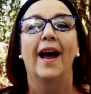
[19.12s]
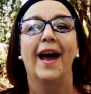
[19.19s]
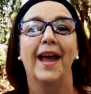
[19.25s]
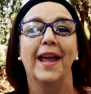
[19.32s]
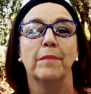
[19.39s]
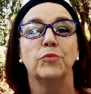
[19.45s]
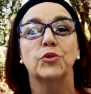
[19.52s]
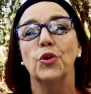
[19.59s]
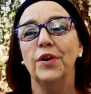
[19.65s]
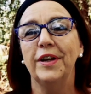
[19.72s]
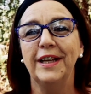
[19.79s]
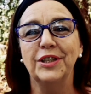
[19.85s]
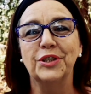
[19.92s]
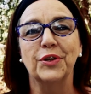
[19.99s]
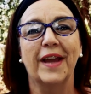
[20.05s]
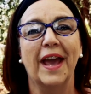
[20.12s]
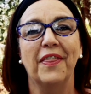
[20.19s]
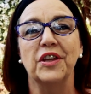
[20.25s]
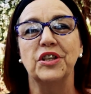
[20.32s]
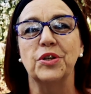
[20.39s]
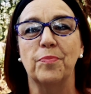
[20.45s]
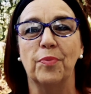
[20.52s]
I am joining
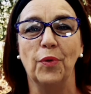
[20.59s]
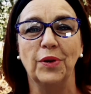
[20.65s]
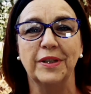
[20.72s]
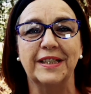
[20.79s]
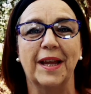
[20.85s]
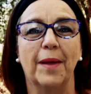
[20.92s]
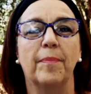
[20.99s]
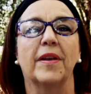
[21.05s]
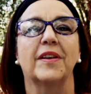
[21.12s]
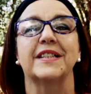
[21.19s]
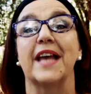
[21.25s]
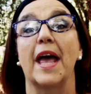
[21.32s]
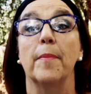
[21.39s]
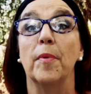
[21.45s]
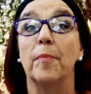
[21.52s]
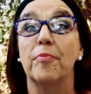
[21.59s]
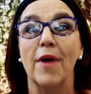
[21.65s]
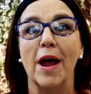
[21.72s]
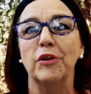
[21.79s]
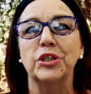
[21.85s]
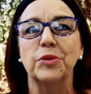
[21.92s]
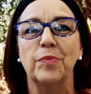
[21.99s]
Together Gibraltar because I am a
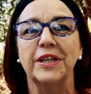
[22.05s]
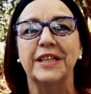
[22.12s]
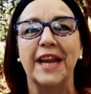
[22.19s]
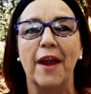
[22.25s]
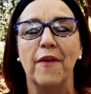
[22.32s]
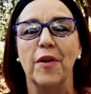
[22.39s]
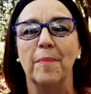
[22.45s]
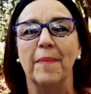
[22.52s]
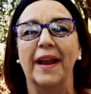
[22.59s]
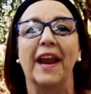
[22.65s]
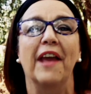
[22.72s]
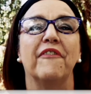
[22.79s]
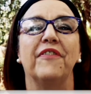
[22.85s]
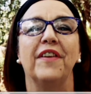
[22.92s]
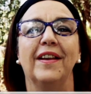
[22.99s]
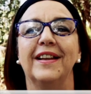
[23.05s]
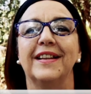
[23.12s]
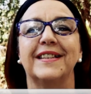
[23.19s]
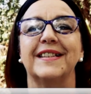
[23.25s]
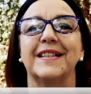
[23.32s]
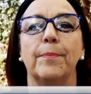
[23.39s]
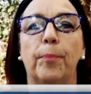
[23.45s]
proud Gibraltarian and I
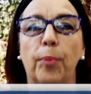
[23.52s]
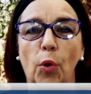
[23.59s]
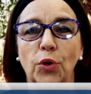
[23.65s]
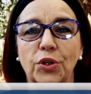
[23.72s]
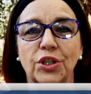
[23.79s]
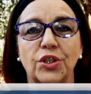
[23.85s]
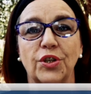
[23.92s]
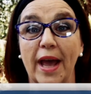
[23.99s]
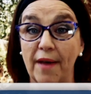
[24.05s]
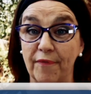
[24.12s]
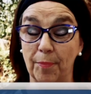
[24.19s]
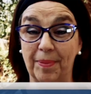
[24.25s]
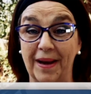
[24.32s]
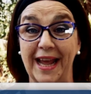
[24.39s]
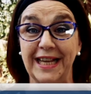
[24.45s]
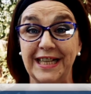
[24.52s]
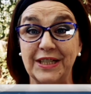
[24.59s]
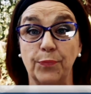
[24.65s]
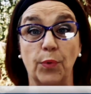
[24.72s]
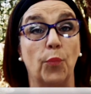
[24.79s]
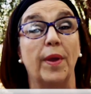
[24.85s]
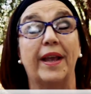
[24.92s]
feel it is important to have a
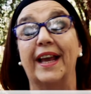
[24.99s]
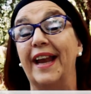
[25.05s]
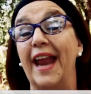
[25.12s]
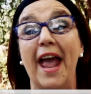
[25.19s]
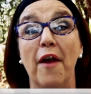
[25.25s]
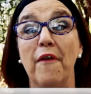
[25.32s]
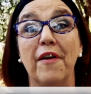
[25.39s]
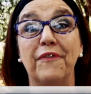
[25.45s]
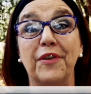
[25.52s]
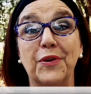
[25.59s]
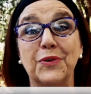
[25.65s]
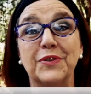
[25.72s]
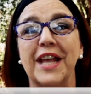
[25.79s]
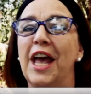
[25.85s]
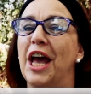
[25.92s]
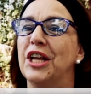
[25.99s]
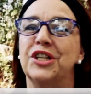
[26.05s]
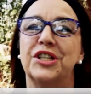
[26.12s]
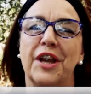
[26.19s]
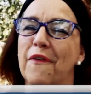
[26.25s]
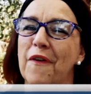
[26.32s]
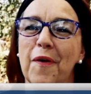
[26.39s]
place where we can air our views
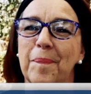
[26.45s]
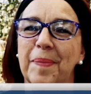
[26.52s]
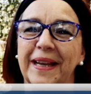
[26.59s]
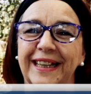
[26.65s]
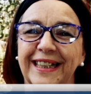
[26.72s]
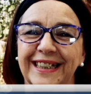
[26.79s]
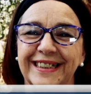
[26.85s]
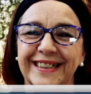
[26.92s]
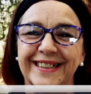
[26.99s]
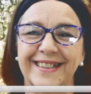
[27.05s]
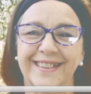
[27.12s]
and share our opinions.